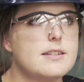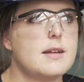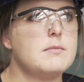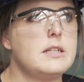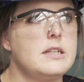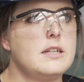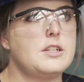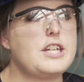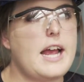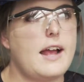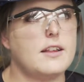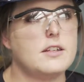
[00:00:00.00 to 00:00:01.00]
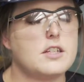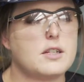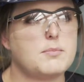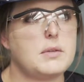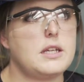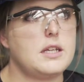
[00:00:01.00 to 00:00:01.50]
something that challenged
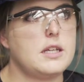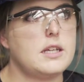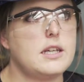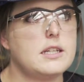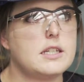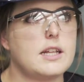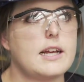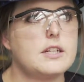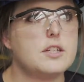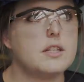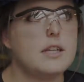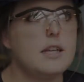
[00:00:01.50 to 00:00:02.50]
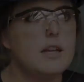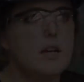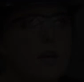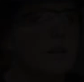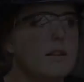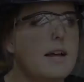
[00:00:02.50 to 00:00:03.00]
me intellectually.
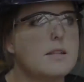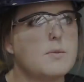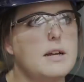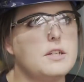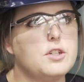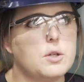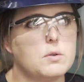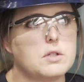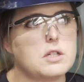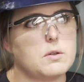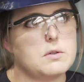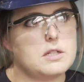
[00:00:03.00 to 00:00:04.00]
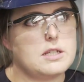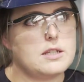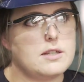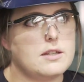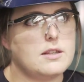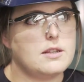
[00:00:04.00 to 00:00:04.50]
That's why I chose to go
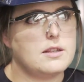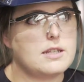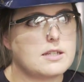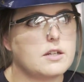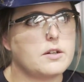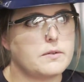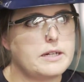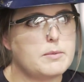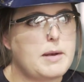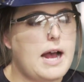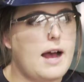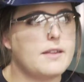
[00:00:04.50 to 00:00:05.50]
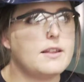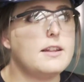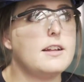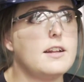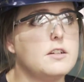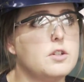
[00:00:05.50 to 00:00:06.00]
into this career path
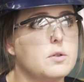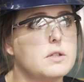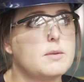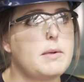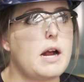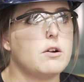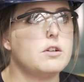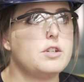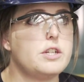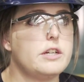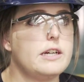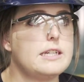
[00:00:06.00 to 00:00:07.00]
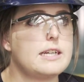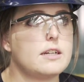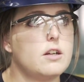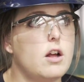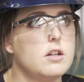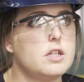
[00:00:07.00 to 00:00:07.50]
and then I chose the power engineering
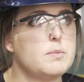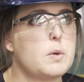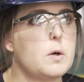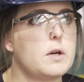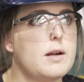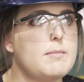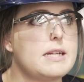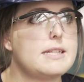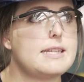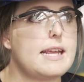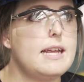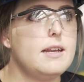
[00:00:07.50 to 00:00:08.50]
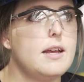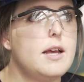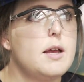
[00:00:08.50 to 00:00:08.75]
technology program at SAIT